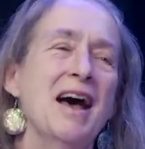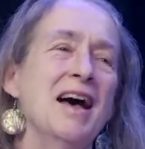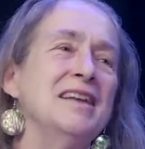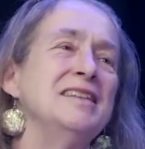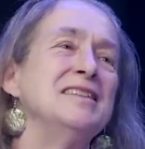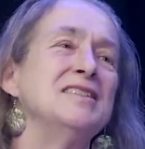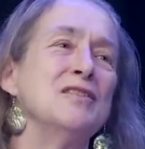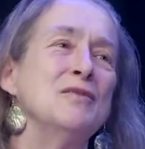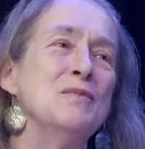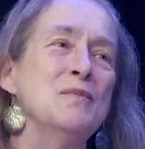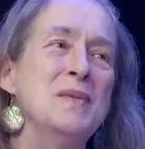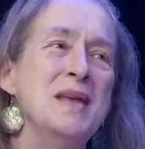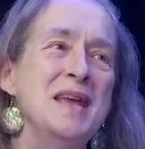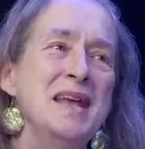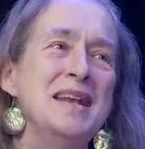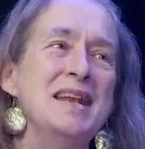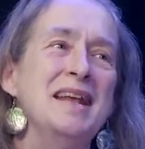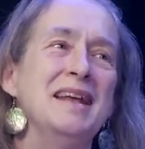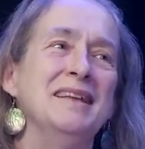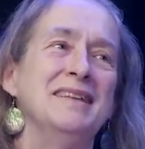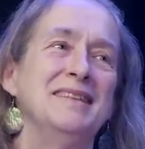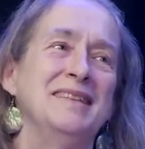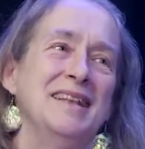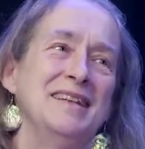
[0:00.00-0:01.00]
kinds of
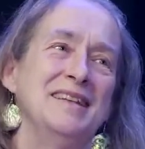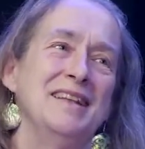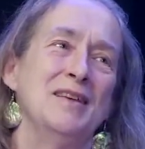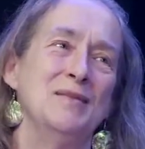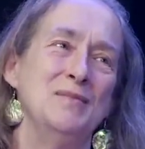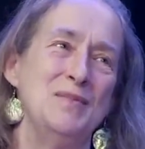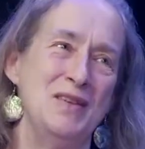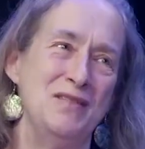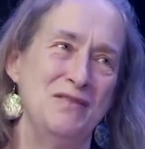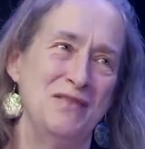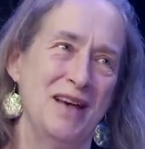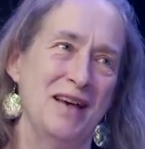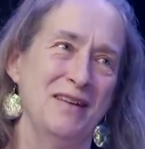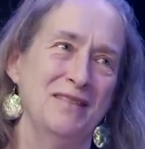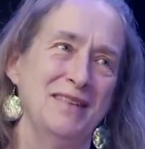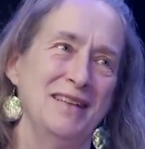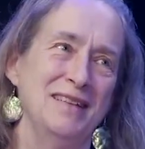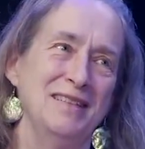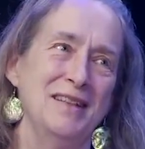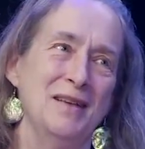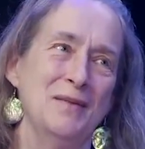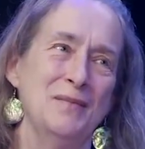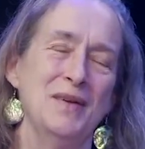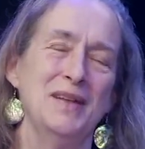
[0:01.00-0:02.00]
meanings that can be
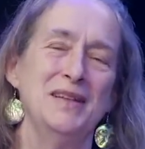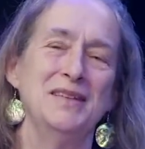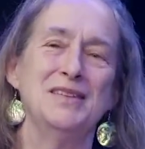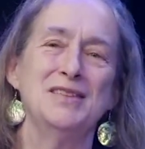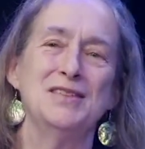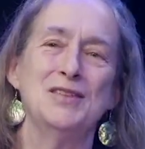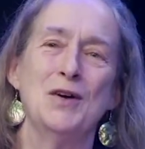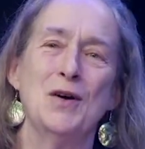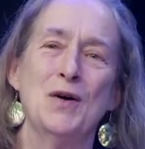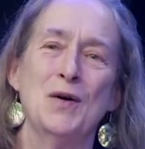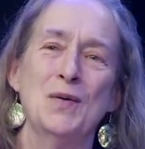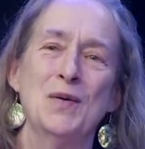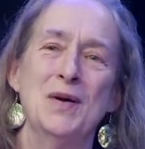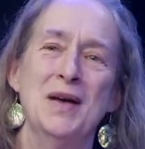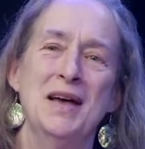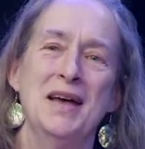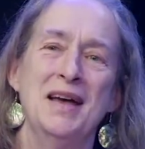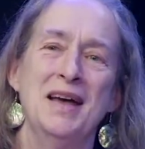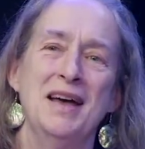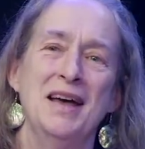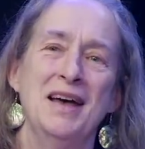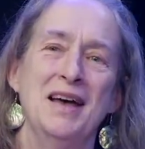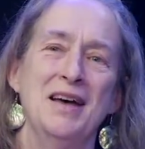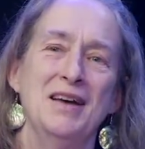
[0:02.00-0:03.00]
found in them. And so
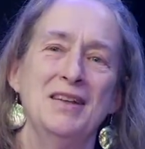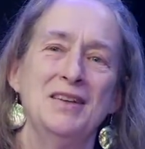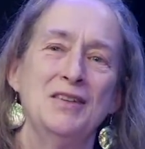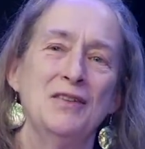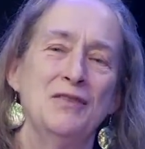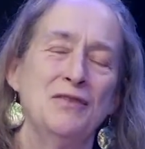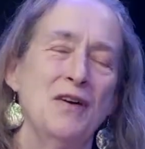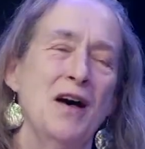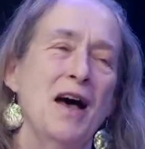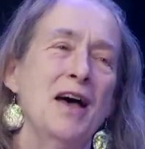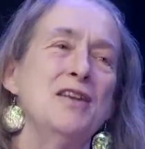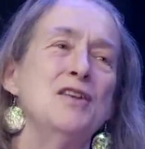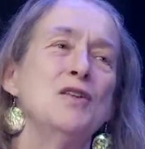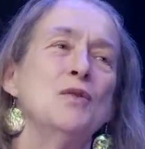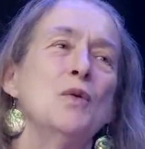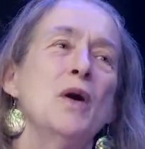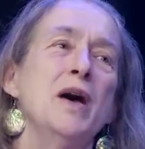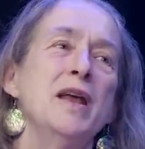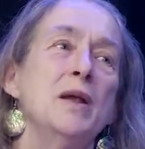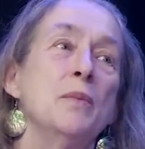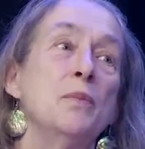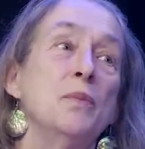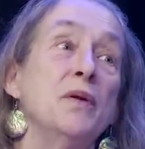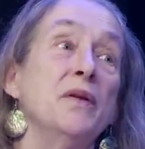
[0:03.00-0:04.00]
to find a
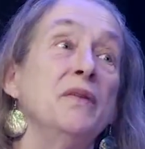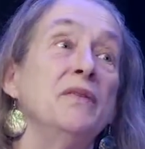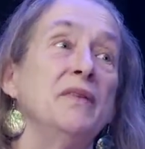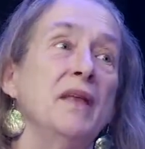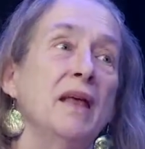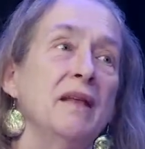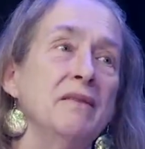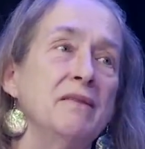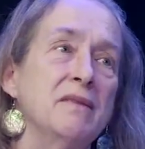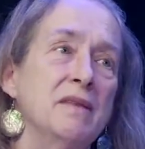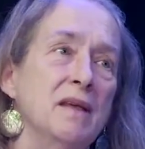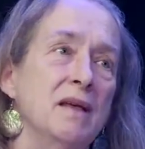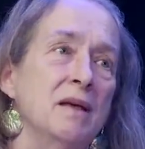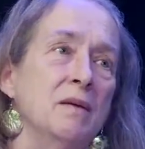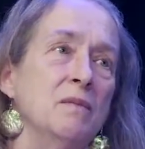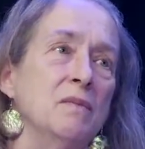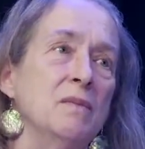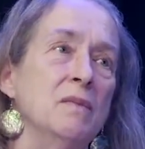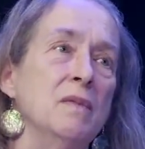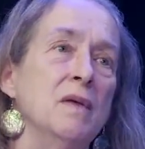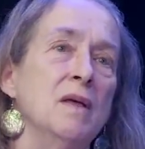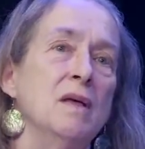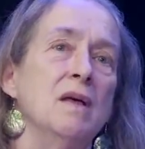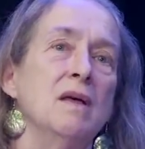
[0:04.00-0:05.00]
way to present
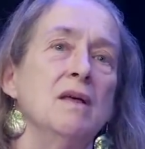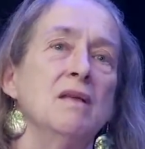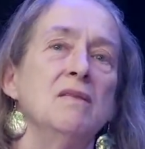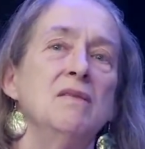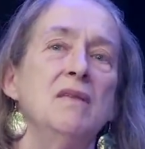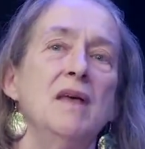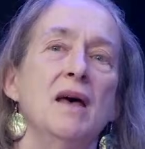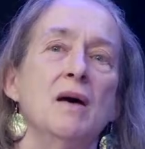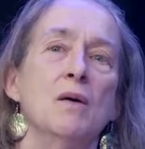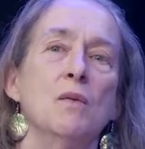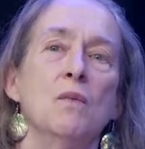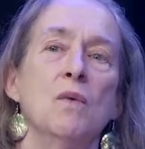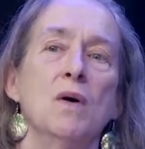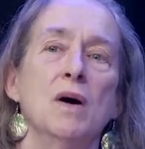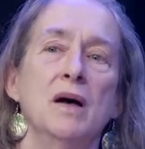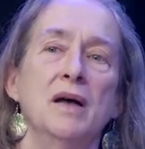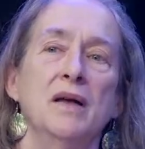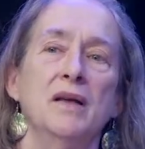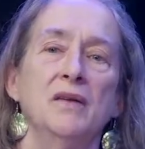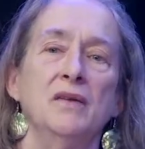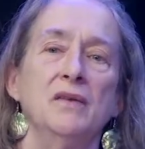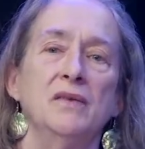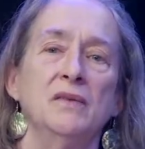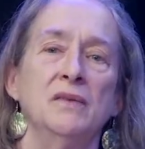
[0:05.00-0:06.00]
them that
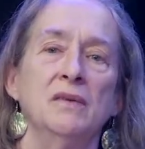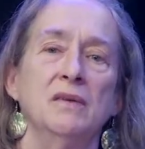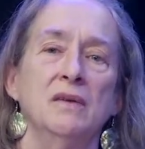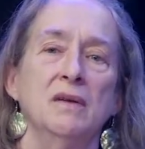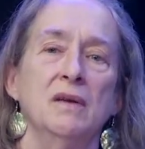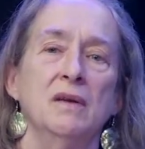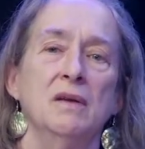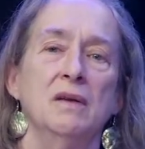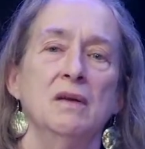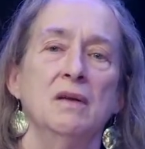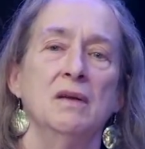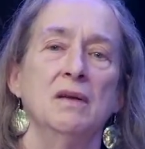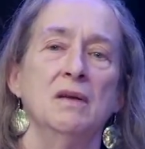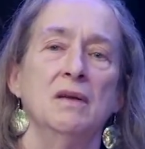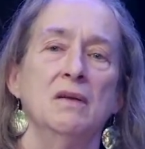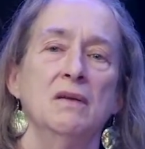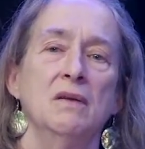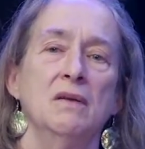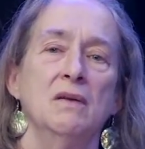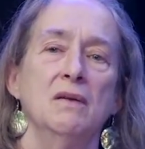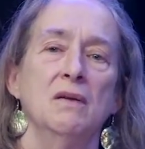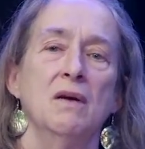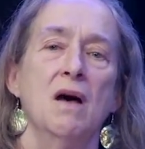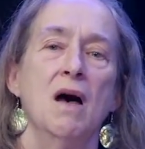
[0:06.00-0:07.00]
was
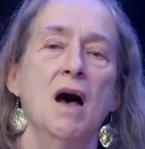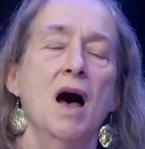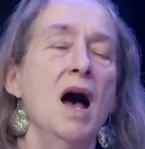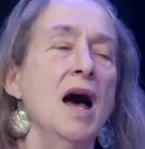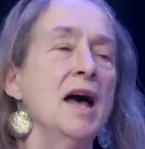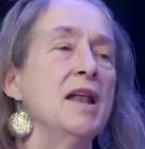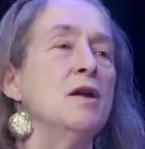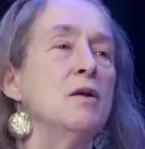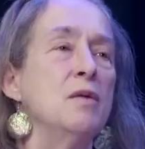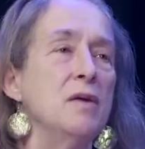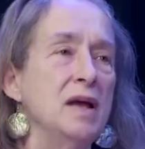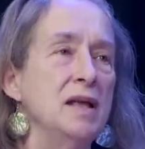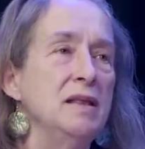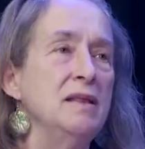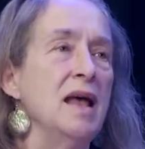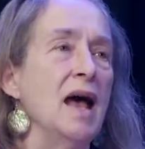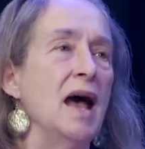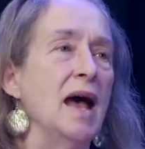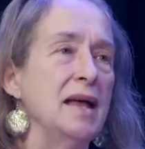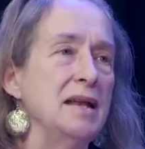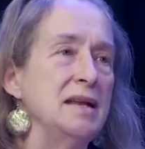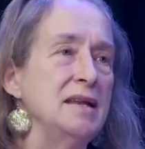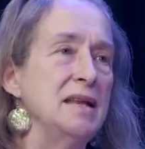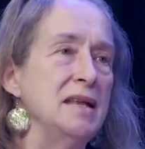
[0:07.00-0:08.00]
honoring
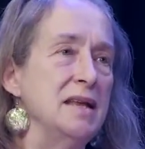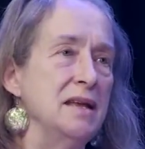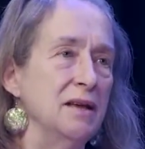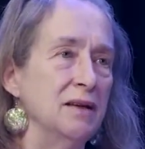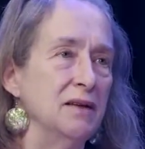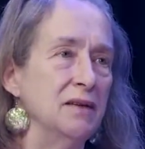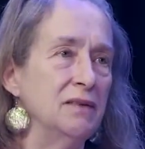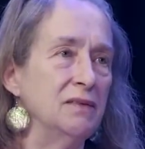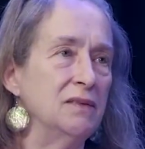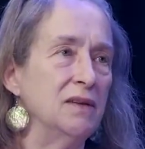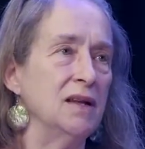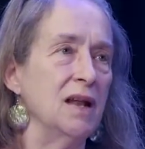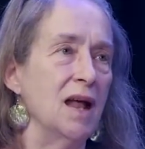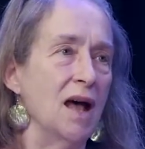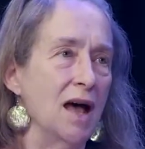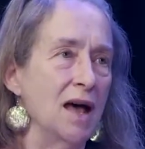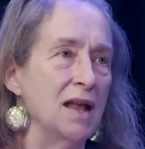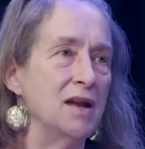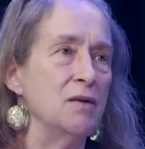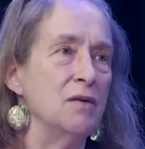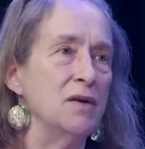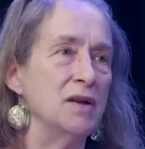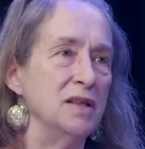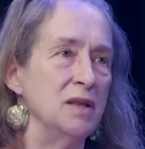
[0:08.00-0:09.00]
the ideas and
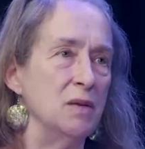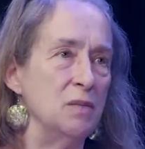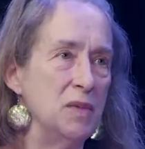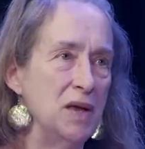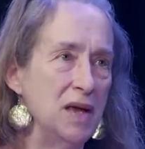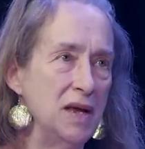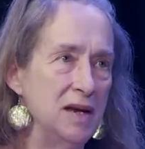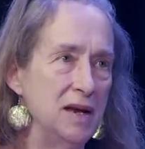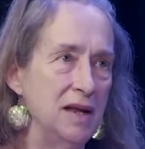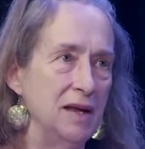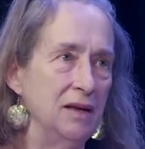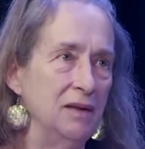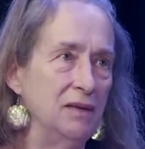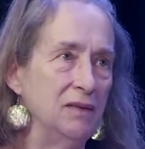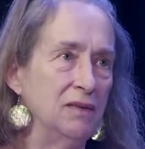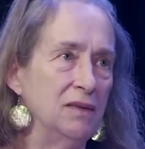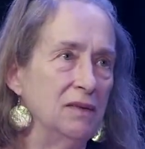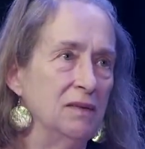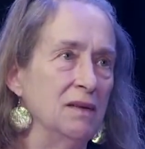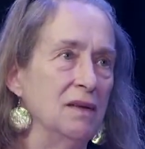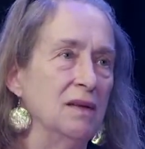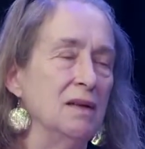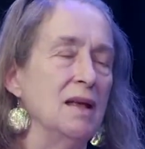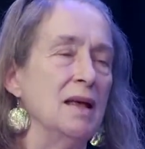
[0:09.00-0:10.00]
honoring the
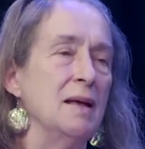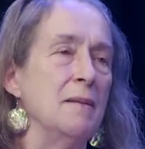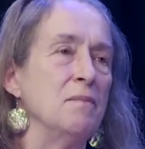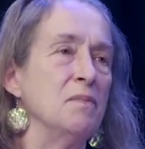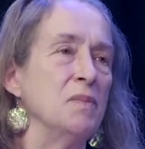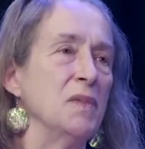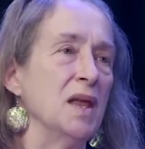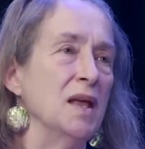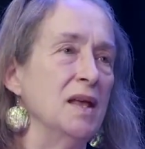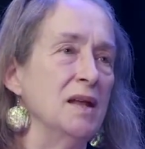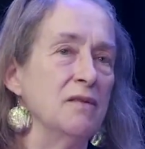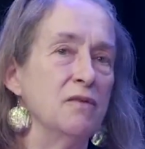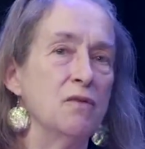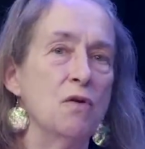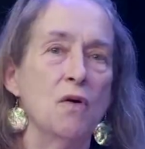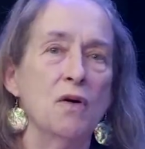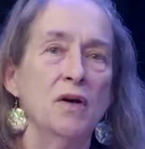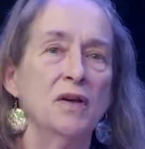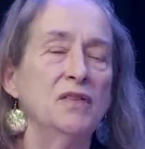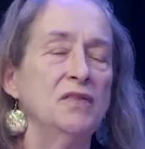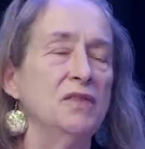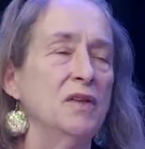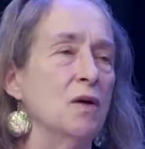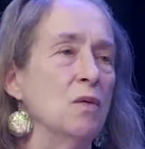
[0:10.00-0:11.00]
meanings. And of
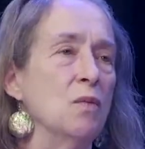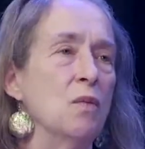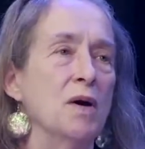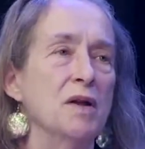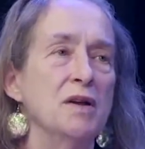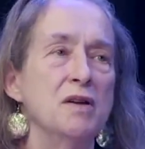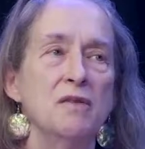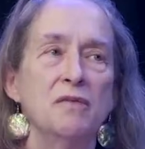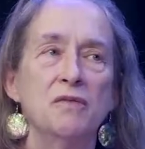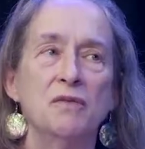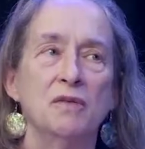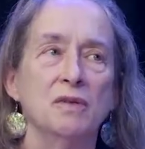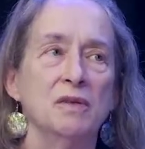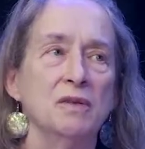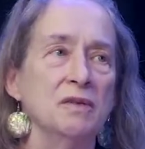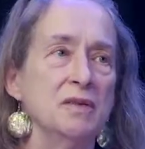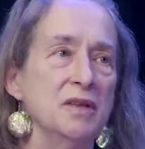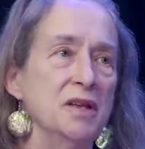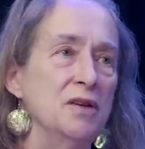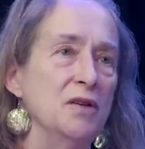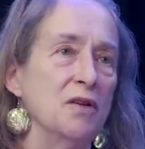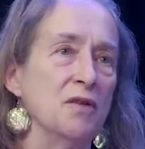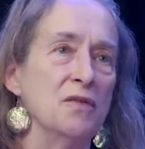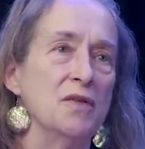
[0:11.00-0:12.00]
course, they're
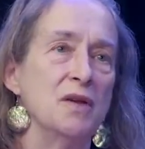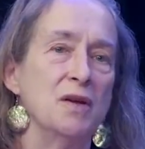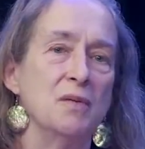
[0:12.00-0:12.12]
wonderful,